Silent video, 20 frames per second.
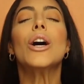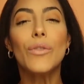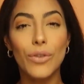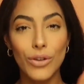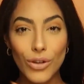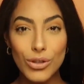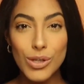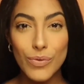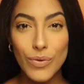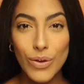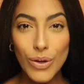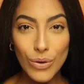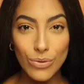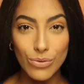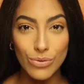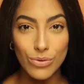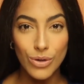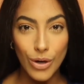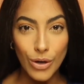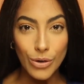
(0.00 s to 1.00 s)
For those of you
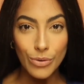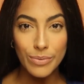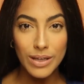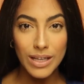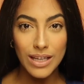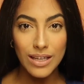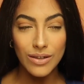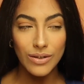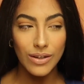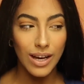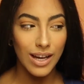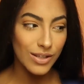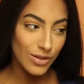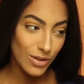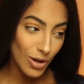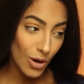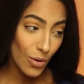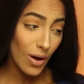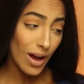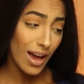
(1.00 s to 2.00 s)
who know me, you guys know